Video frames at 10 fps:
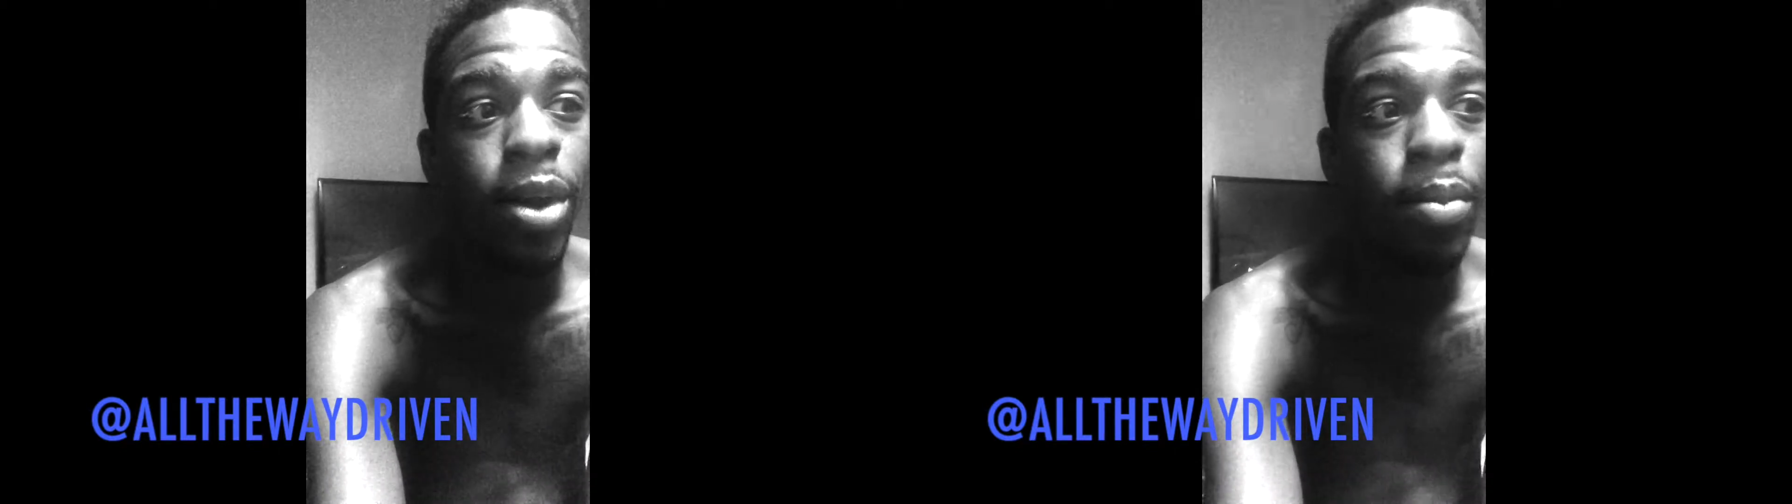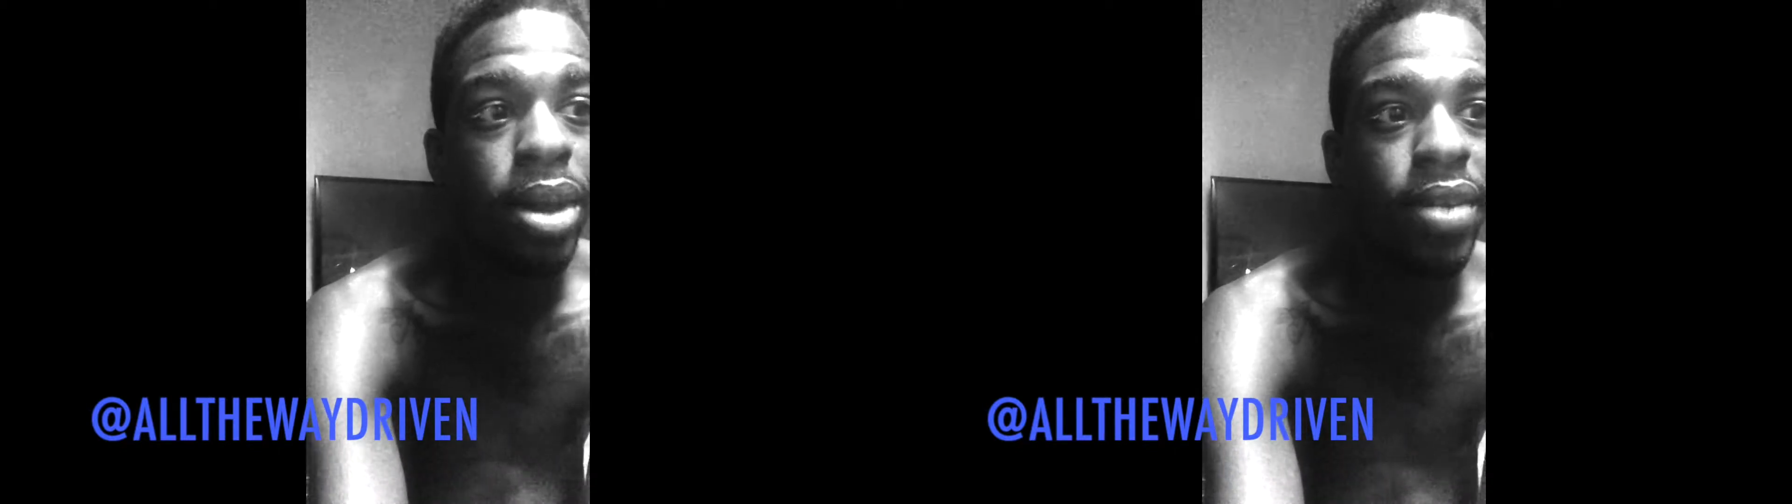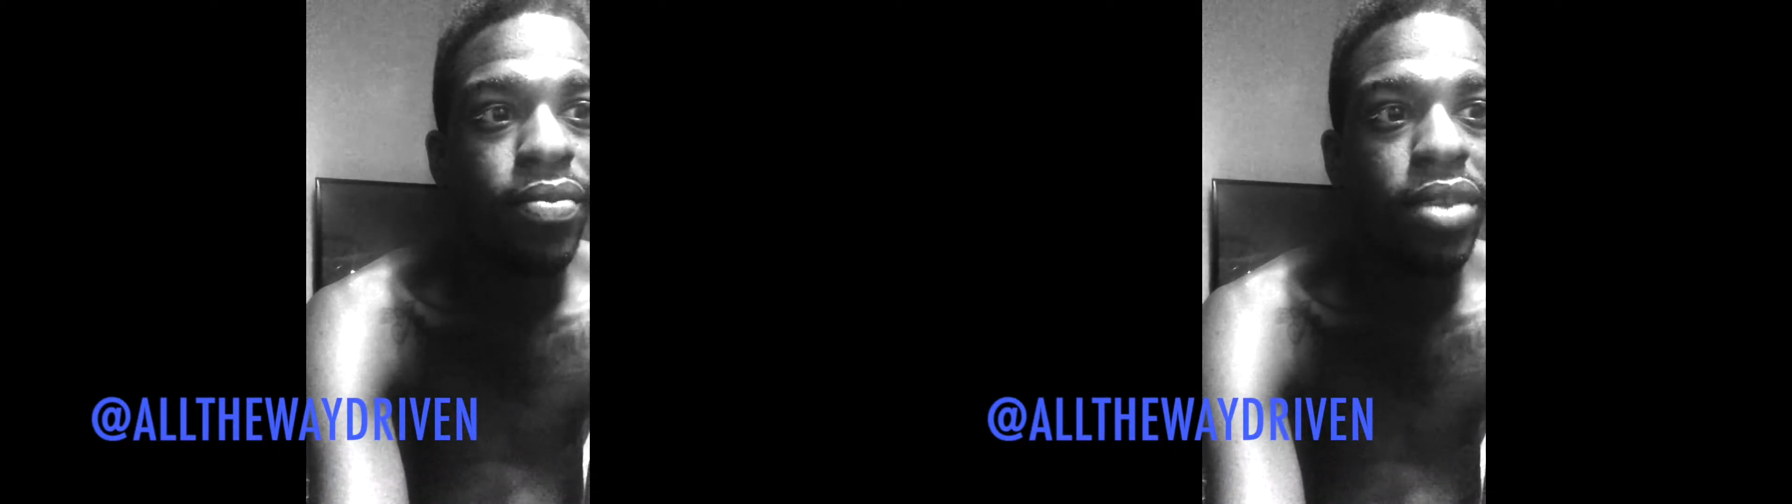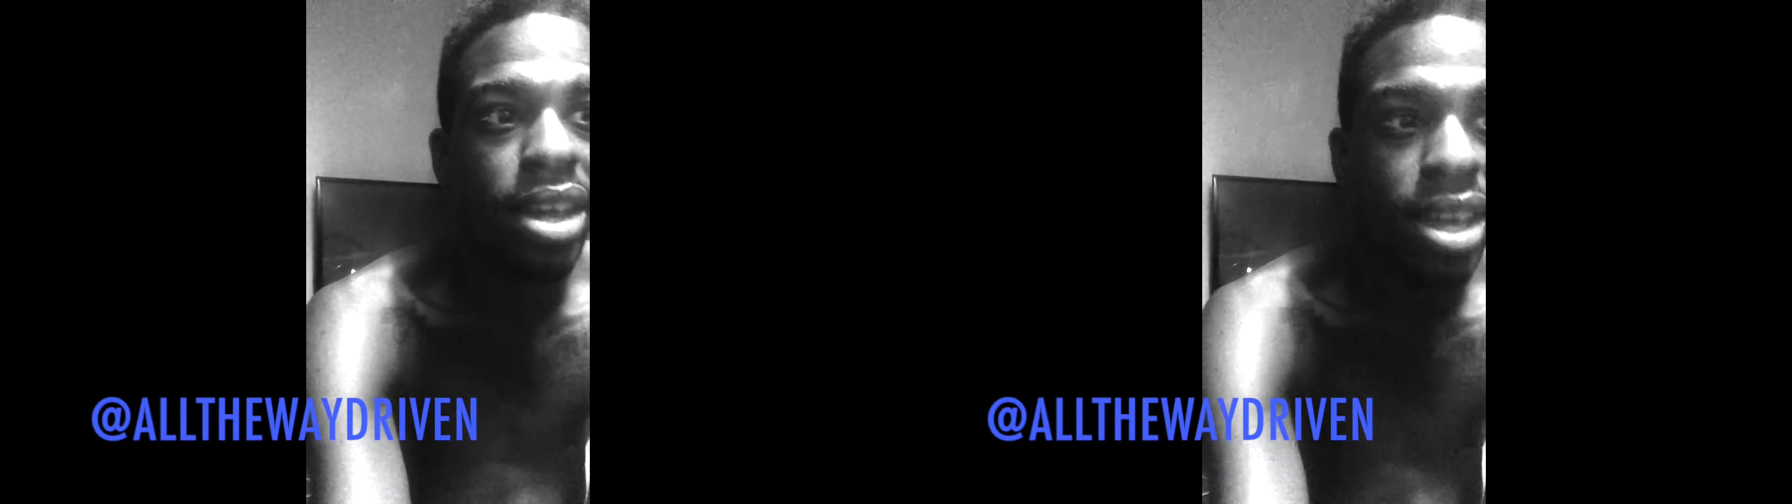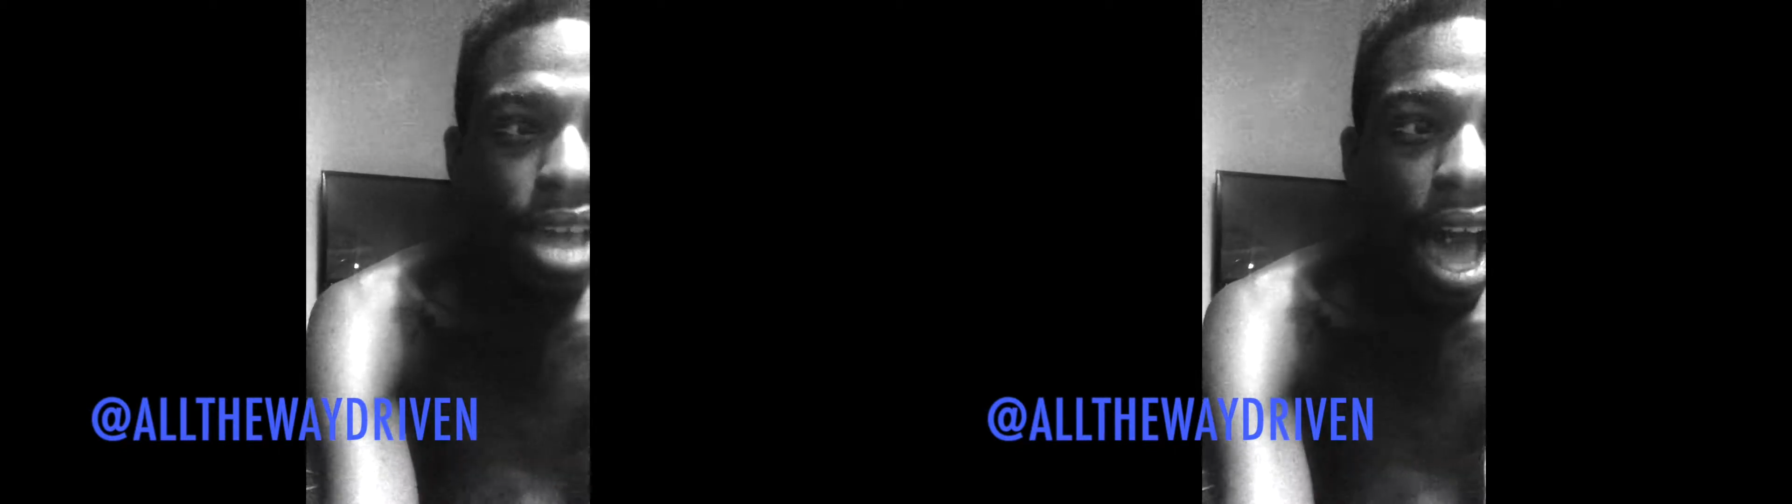but
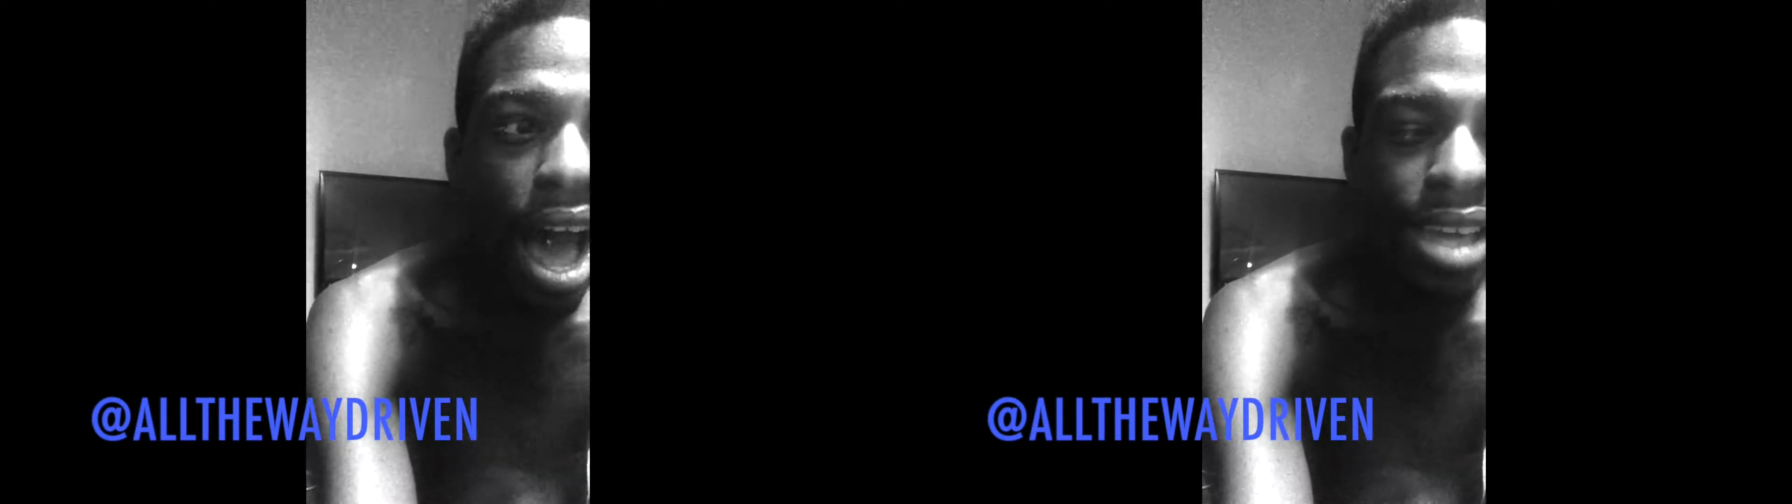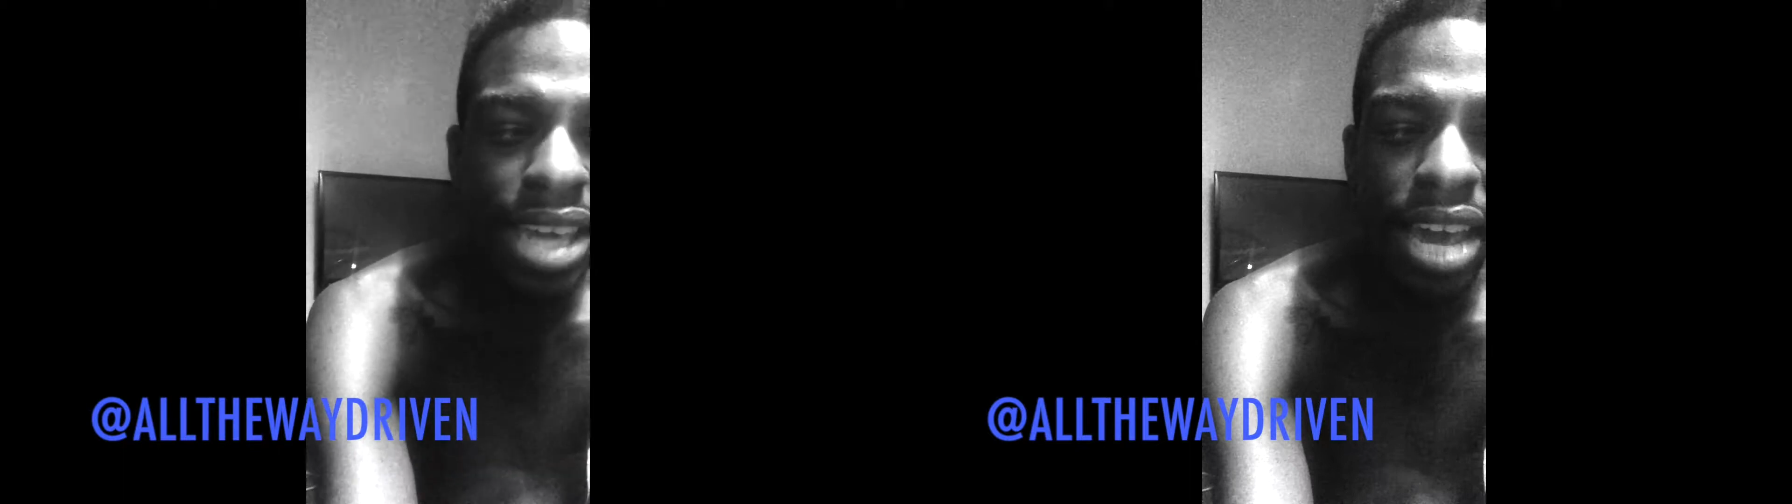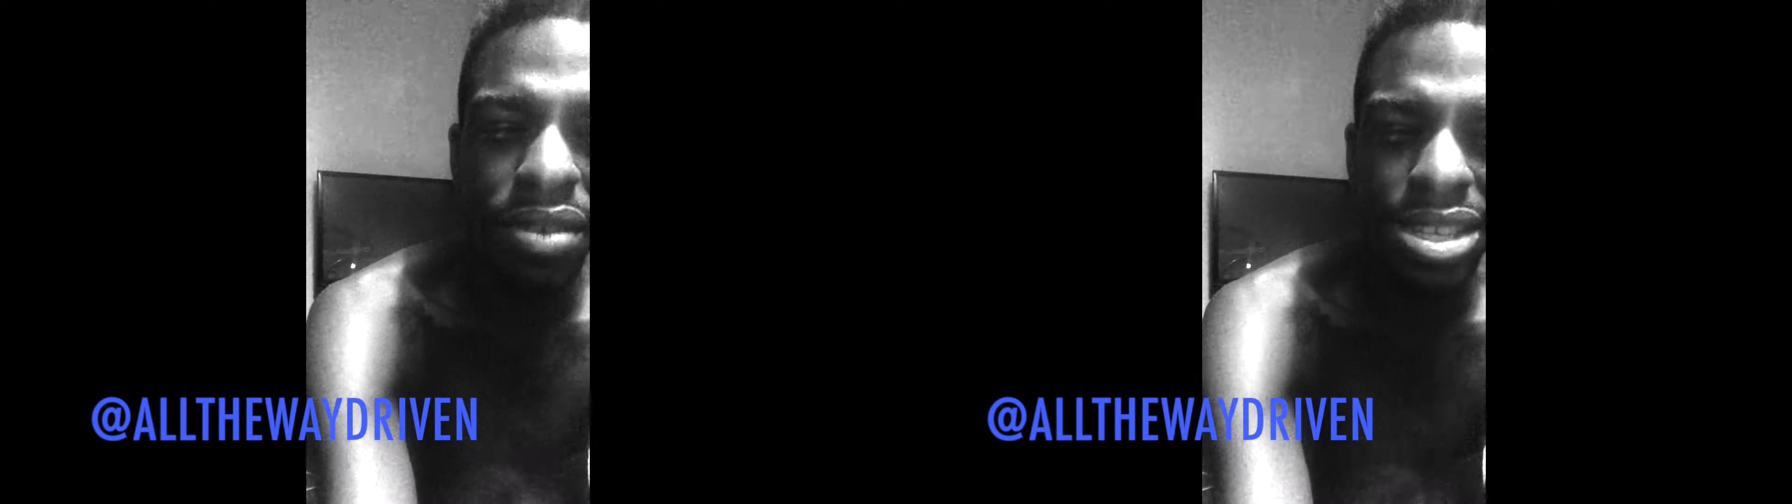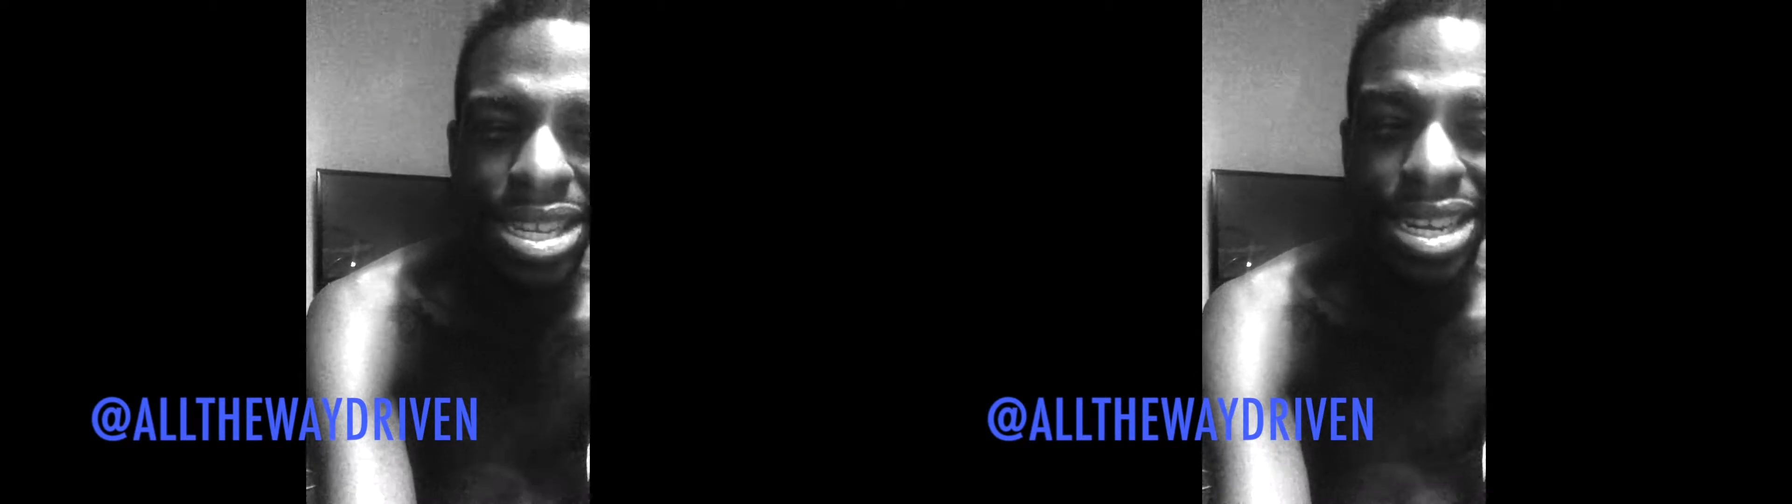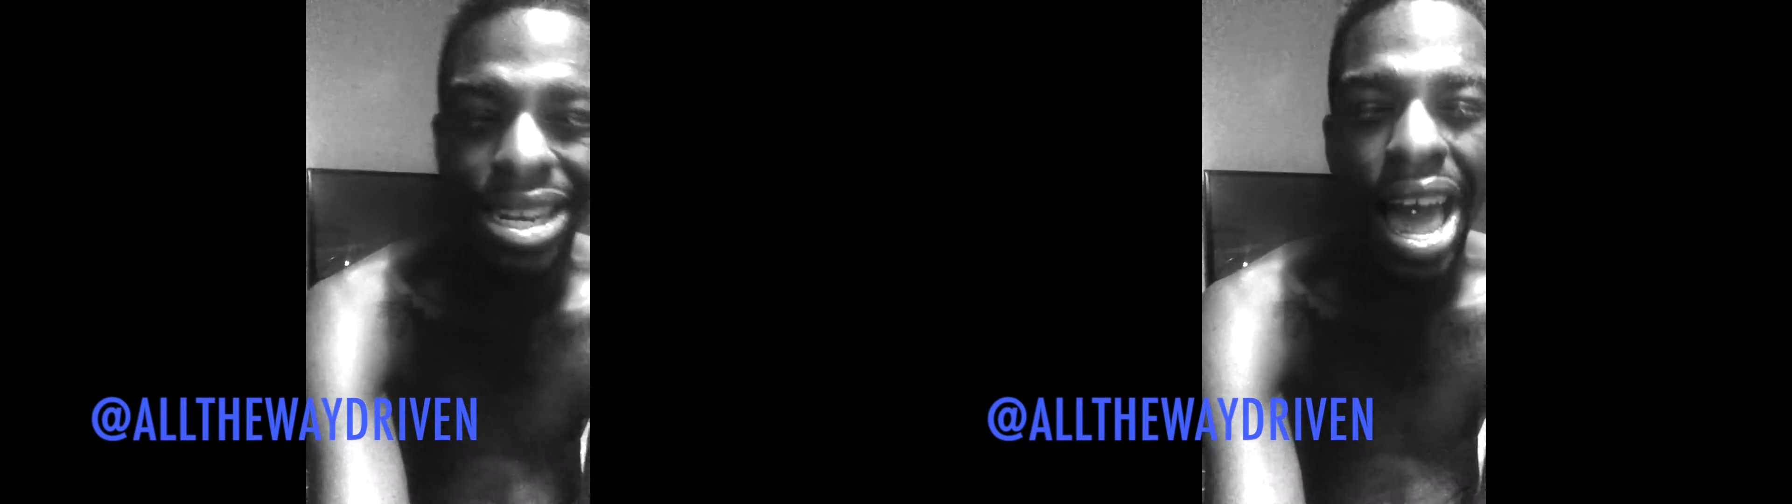God gave us
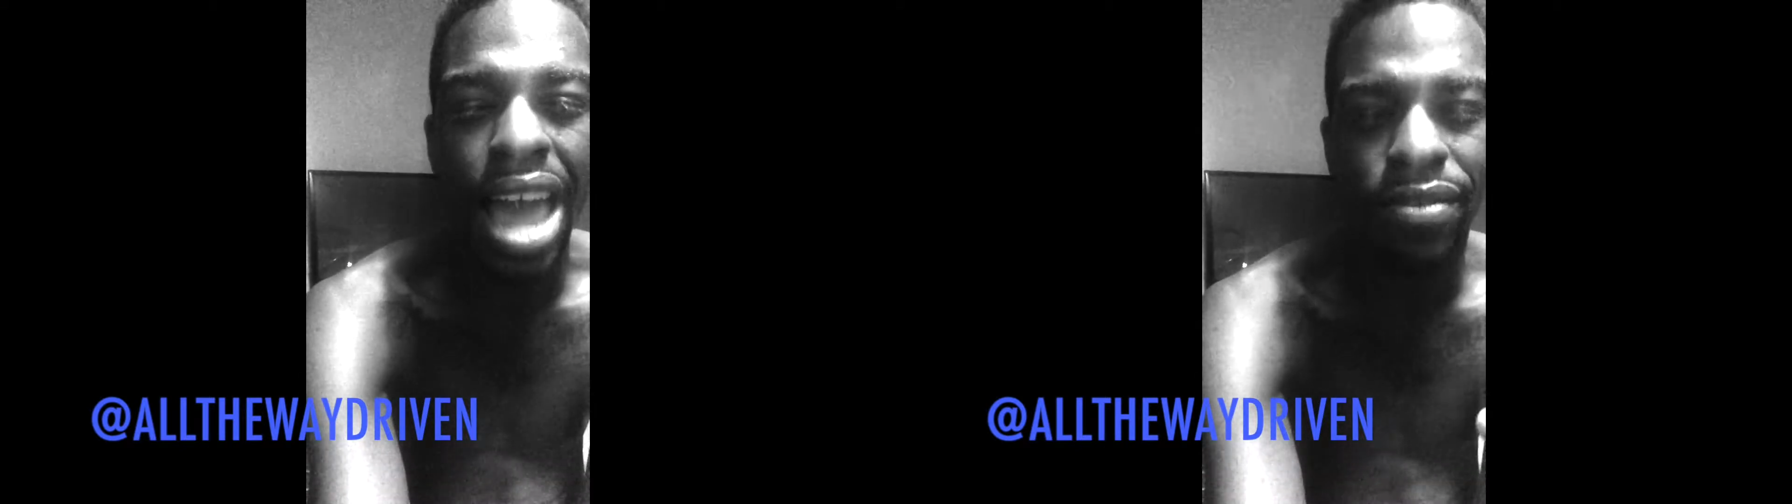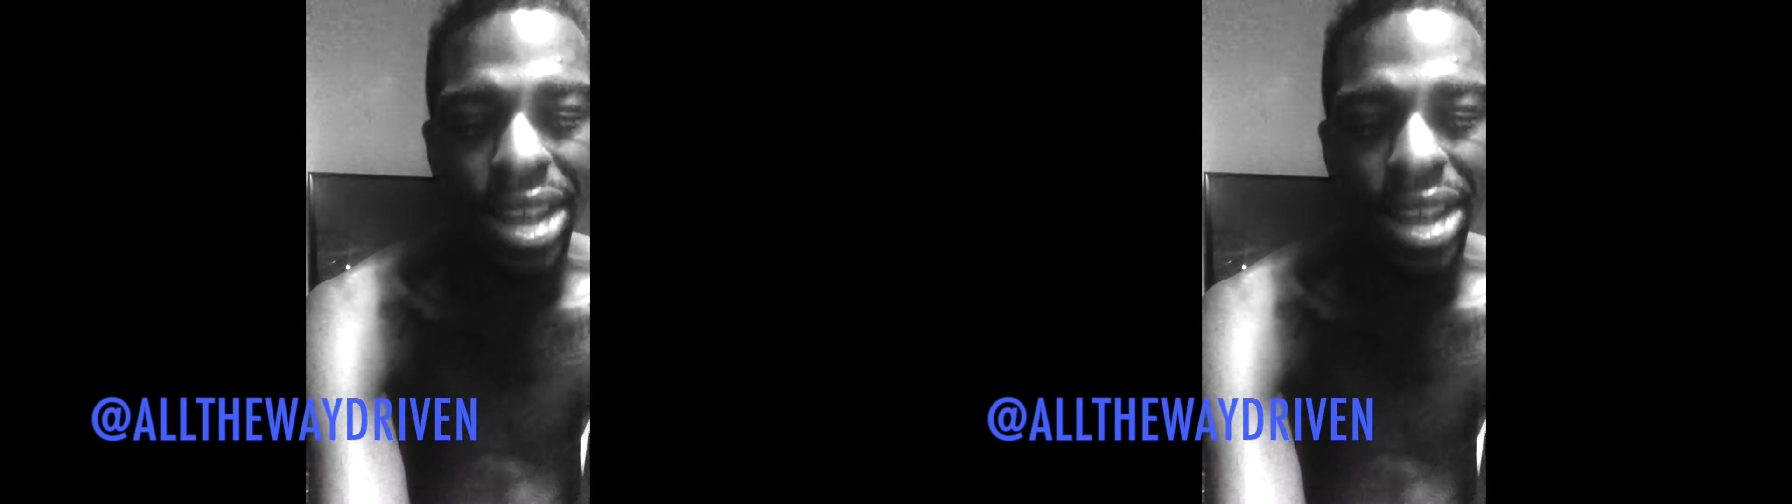life.